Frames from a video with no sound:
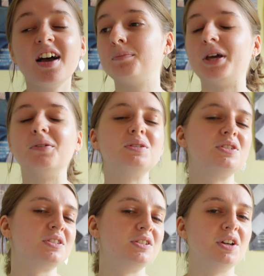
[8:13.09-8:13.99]
but it was
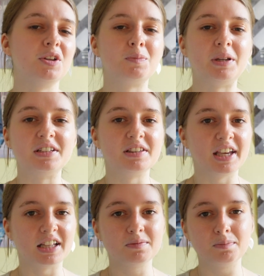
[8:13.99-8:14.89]
just a nosebleed in
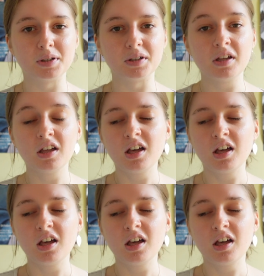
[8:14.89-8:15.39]
the end. But